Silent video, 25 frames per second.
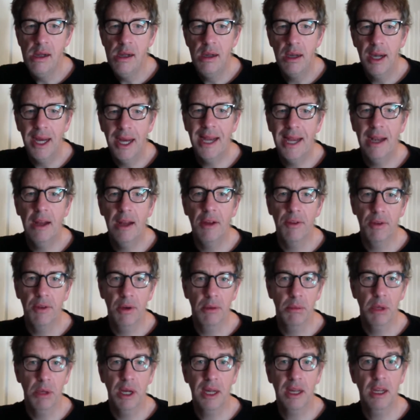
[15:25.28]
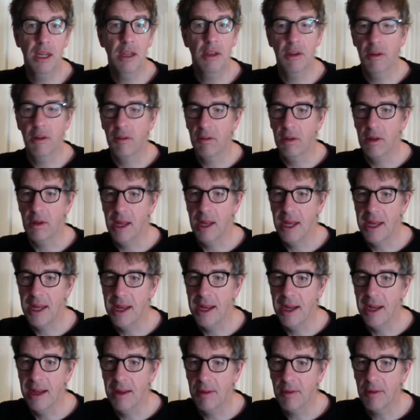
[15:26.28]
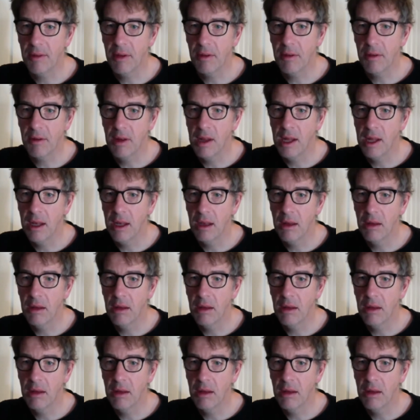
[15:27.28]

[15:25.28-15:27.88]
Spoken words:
halos on, but I could just do that. Yeah, let's just do that.